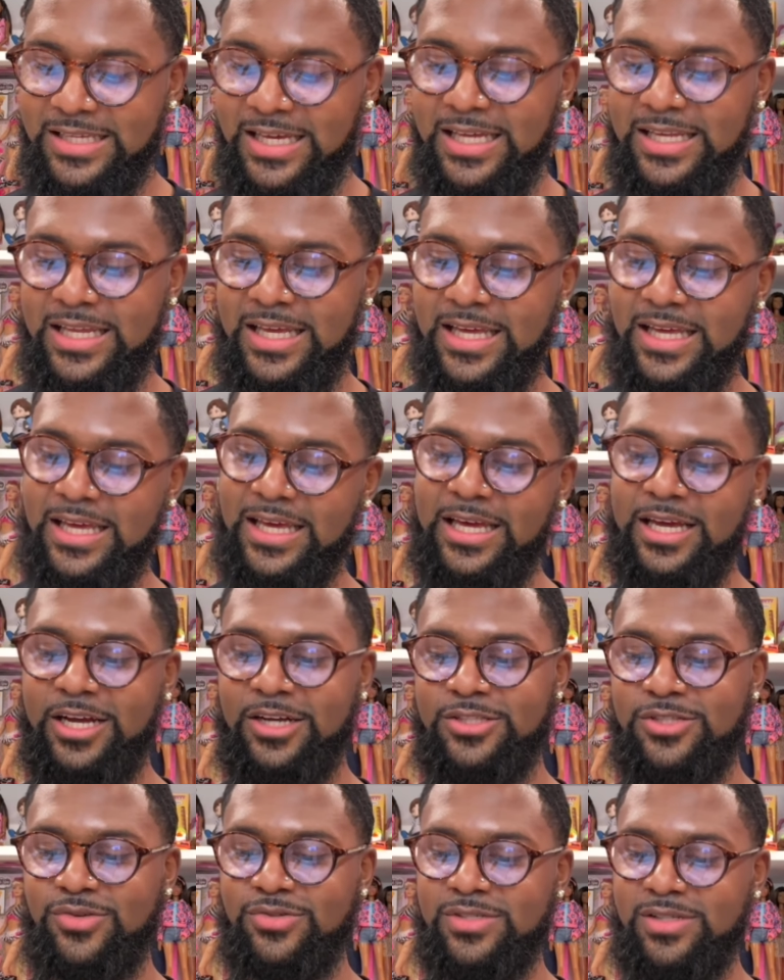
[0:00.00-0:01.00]
It didn't get here
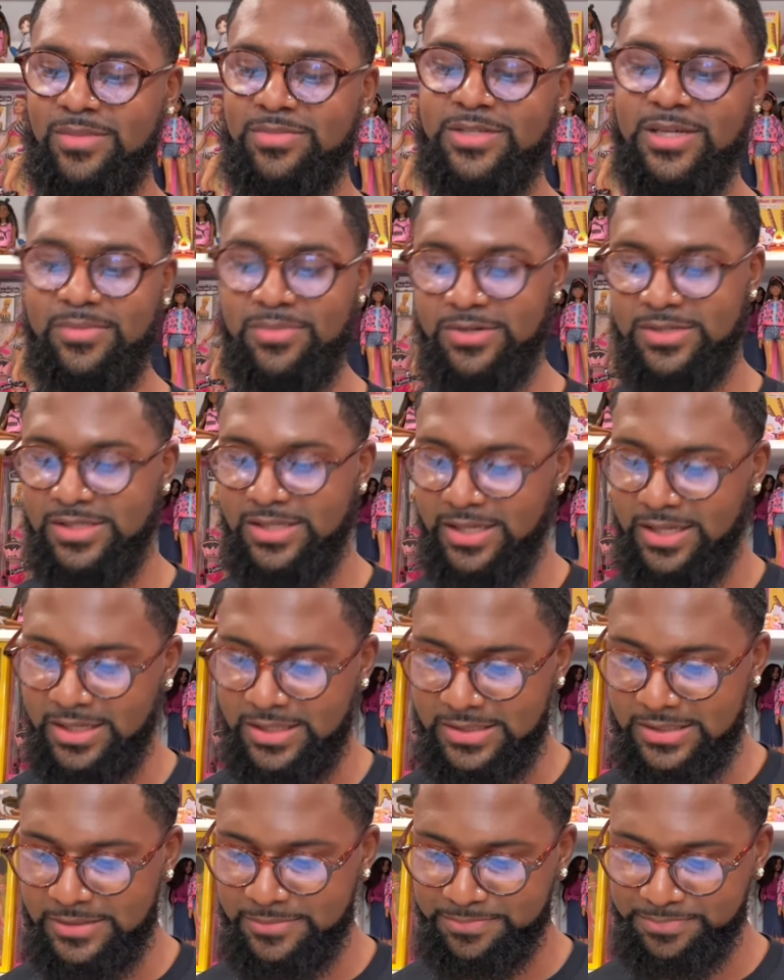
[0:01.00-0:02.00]
till September
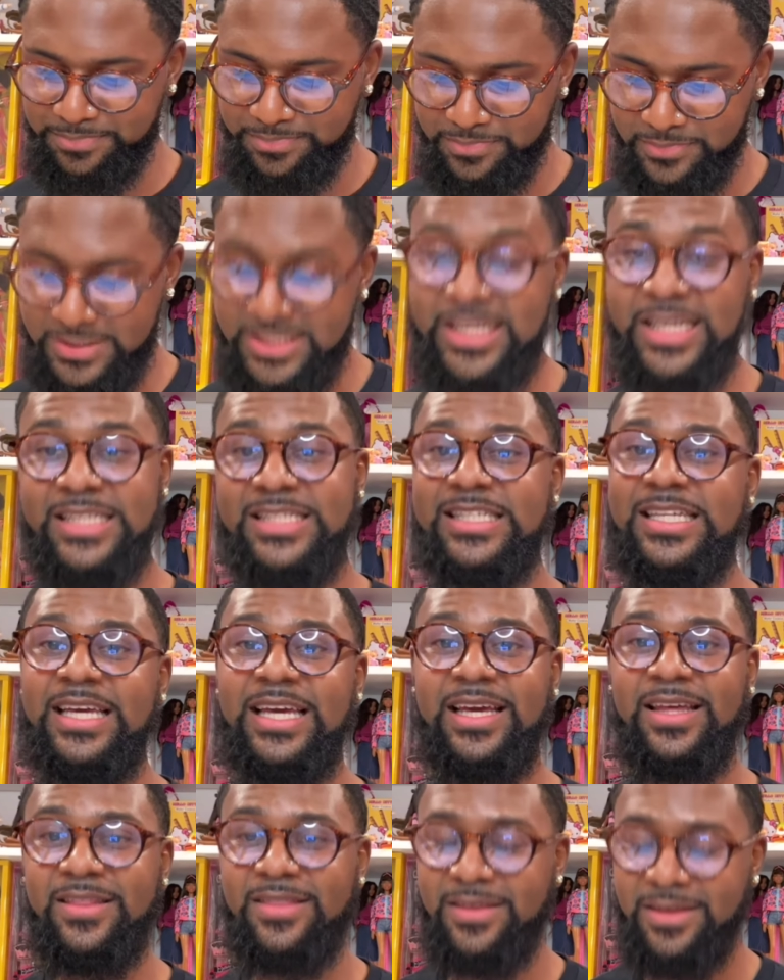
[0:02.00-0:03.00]
6th,
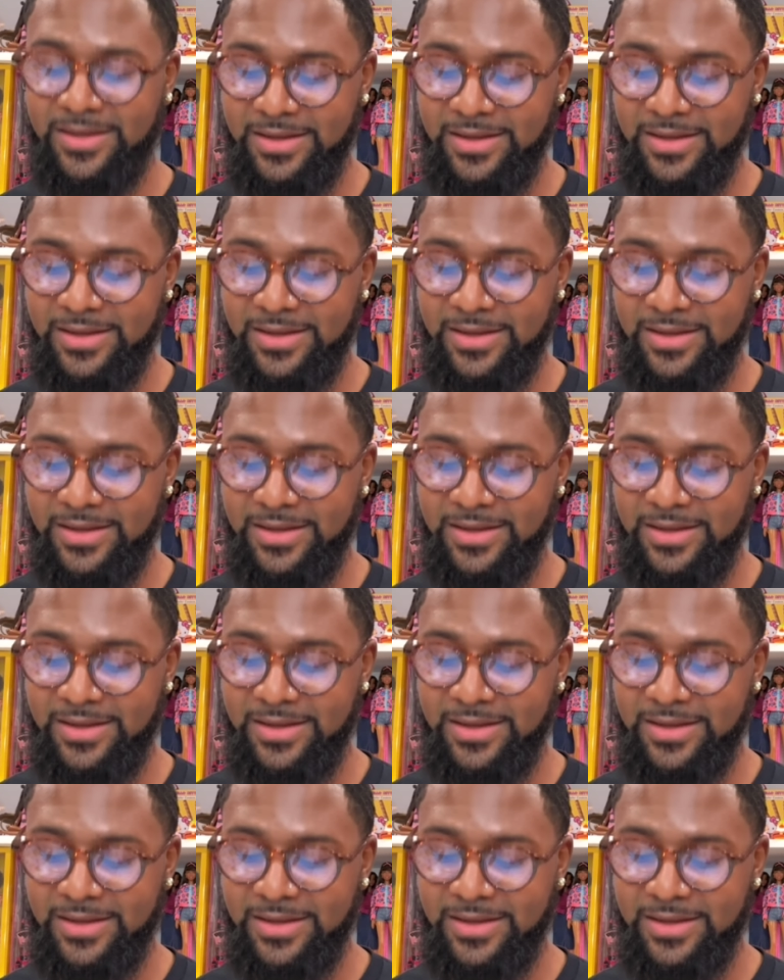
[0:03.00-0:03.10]
16th,